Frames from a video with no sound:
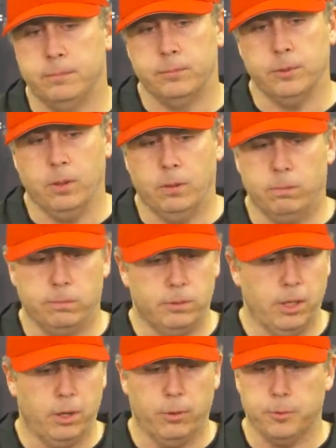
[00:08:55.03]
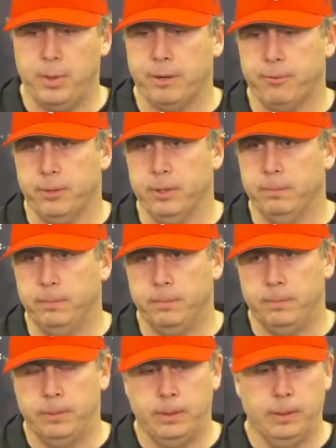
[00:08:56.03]
So, ton of respect for him.
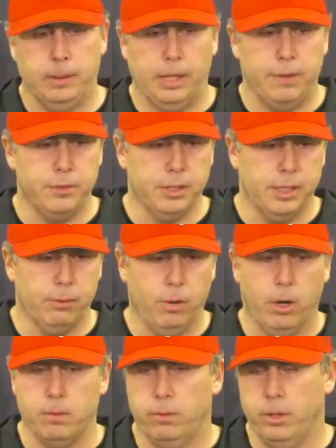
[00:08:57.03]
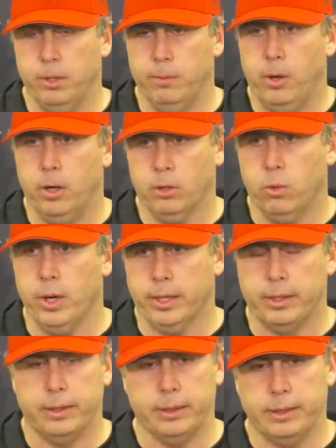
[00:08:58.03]
Obviously, can get rid of the ball quick,
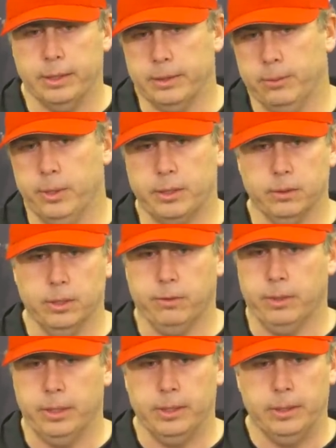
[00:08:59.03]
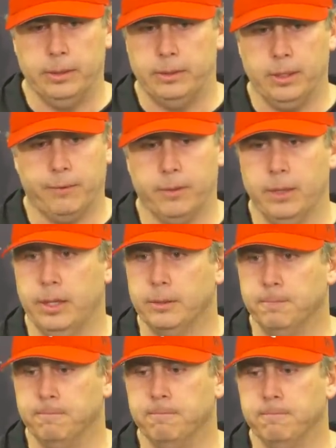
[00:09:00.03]
get a quick delivery, tougher than hell,